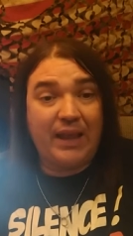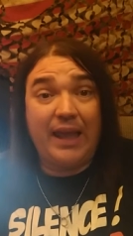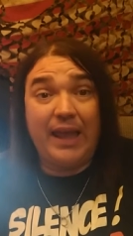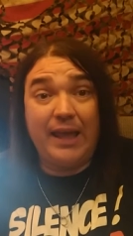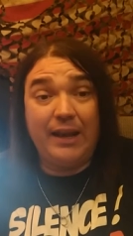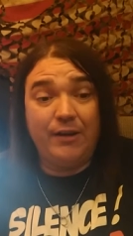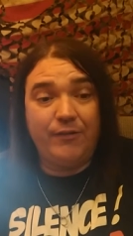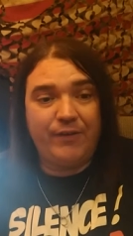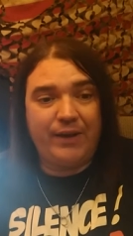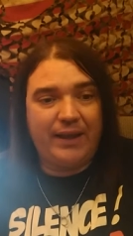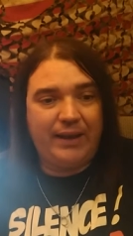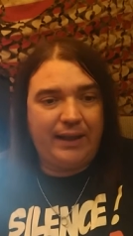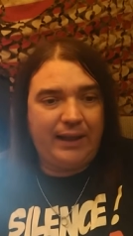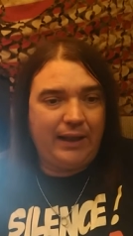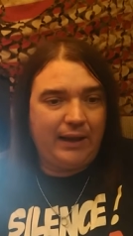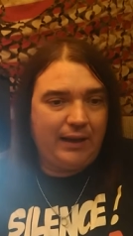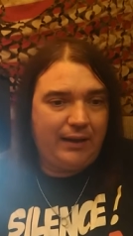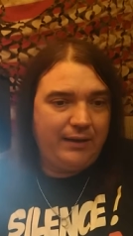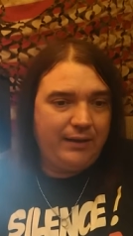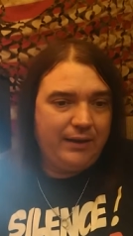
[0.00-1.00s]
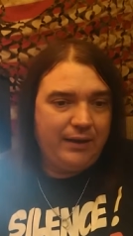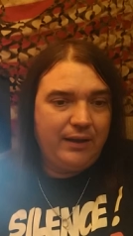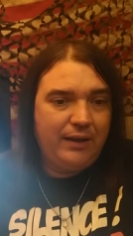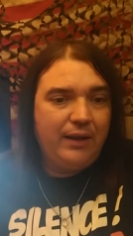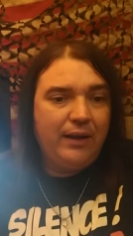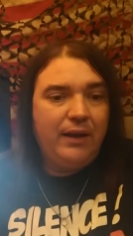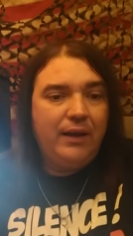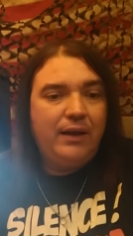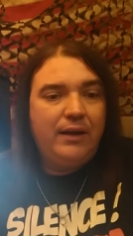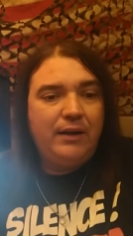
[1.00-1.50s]
Eddie Van Halen,
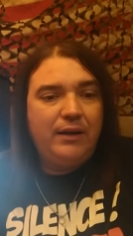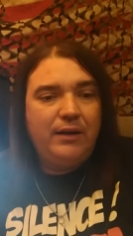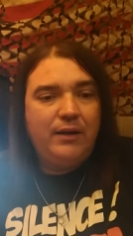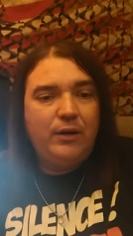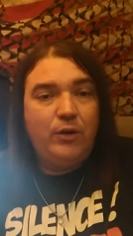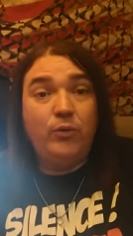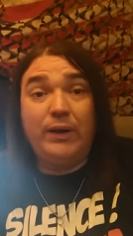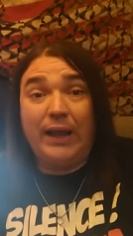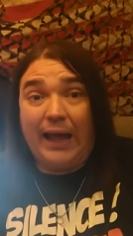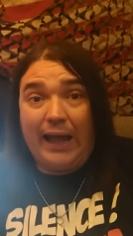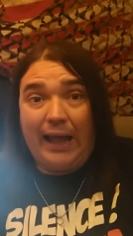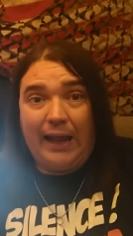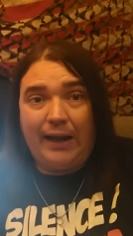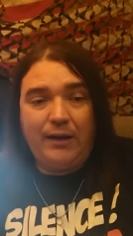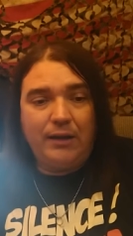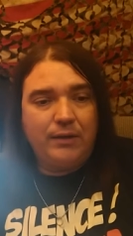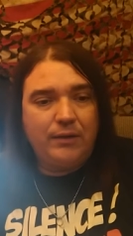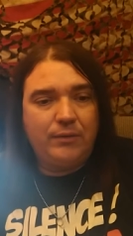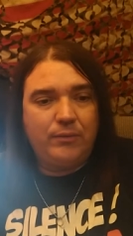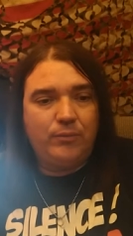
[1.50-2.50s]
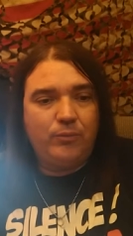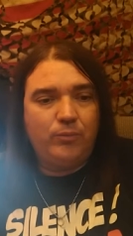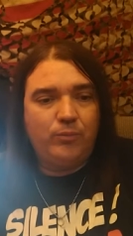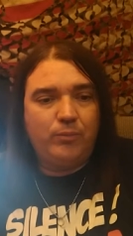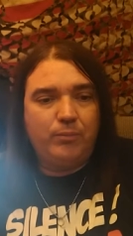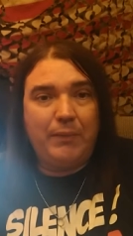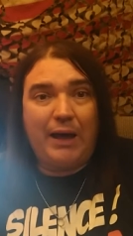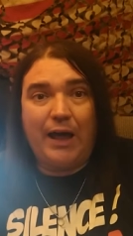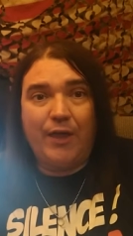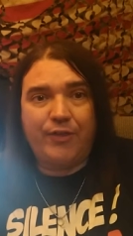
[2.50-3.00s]
who died,
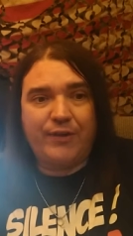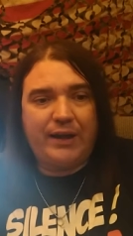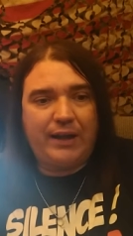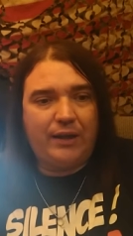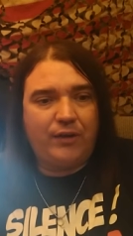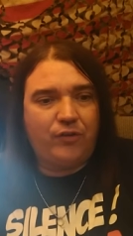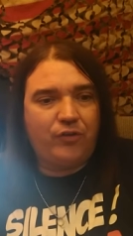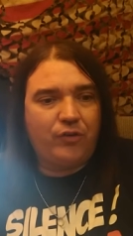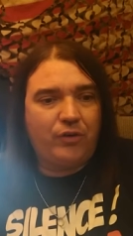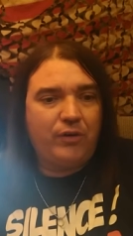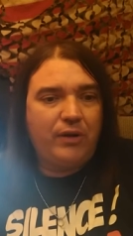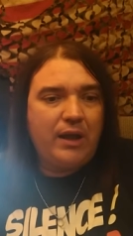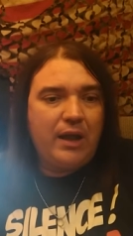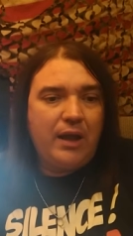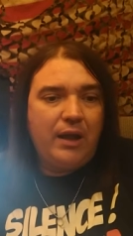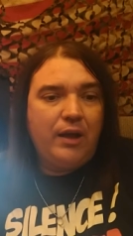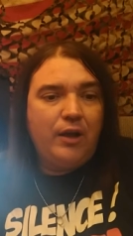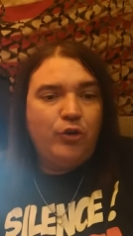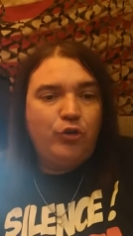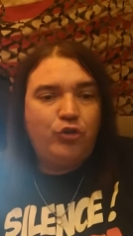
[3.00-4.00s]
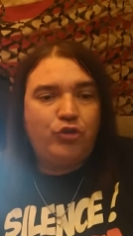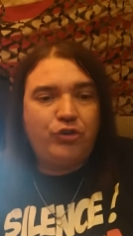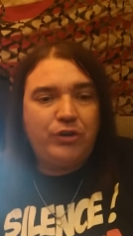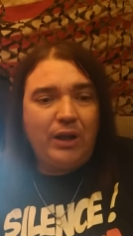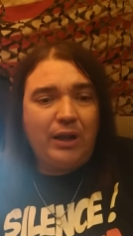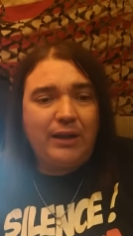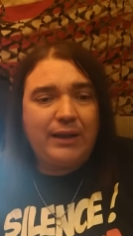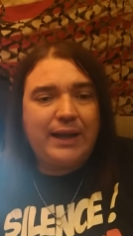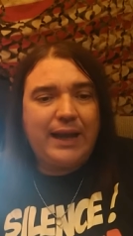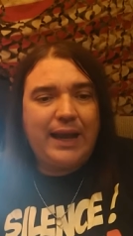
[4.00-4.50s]
mouth cancer,
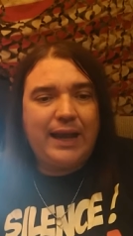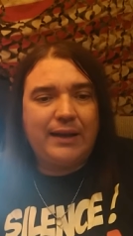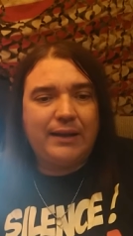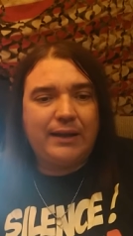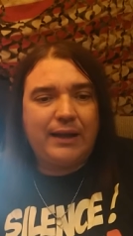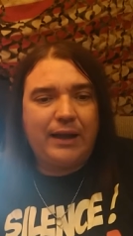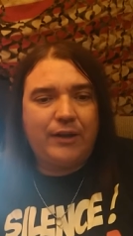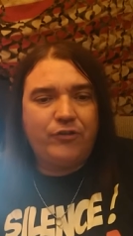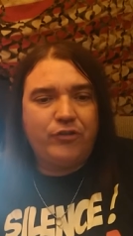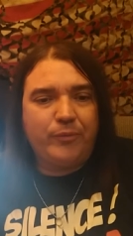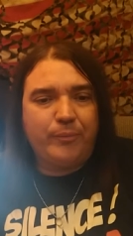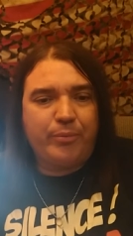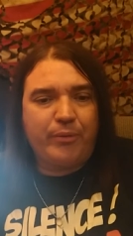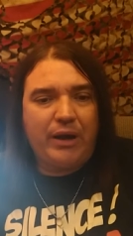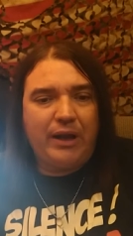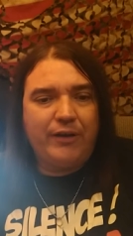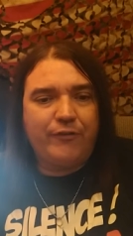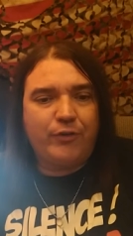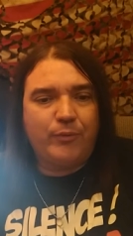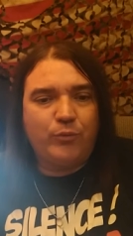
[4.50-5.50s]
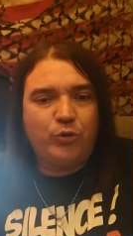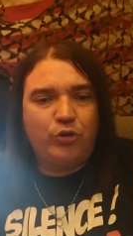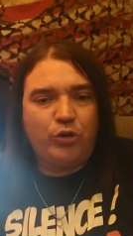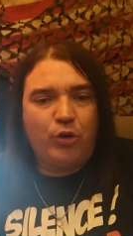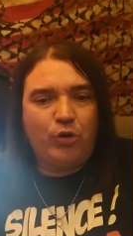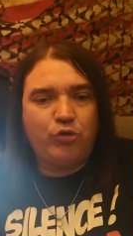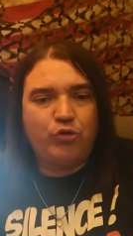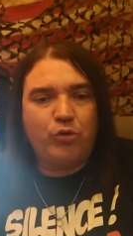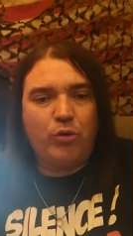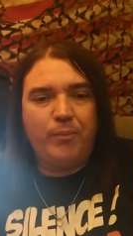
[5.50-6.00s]
still can't catch a break from
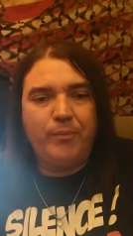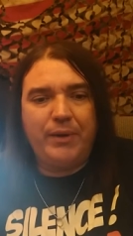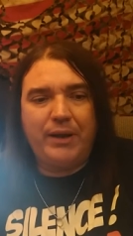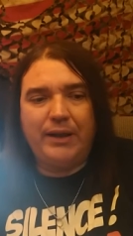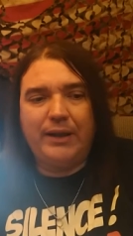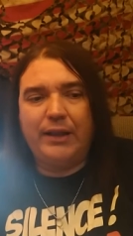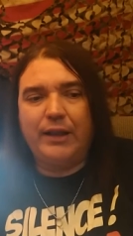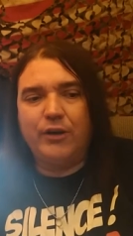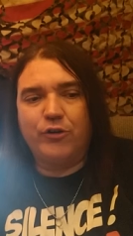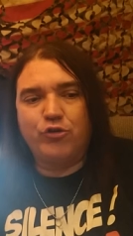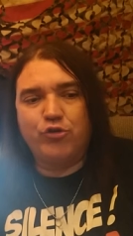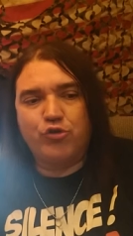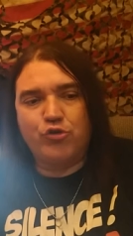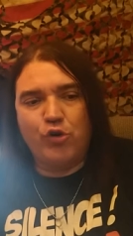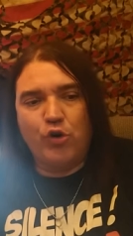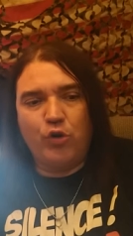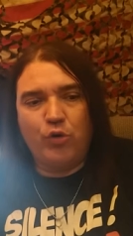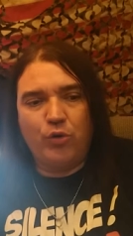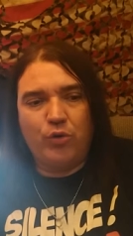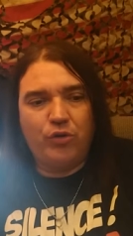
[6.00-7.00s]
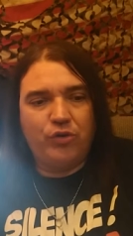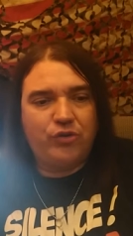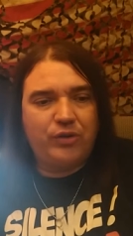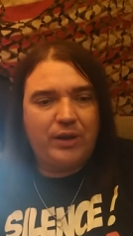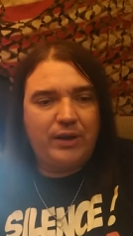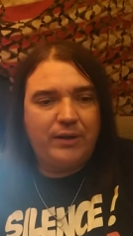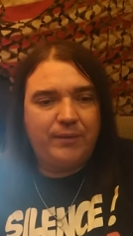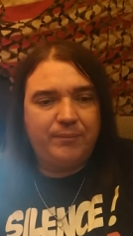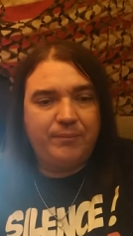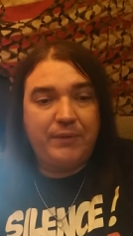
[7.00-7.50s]
social media trolls.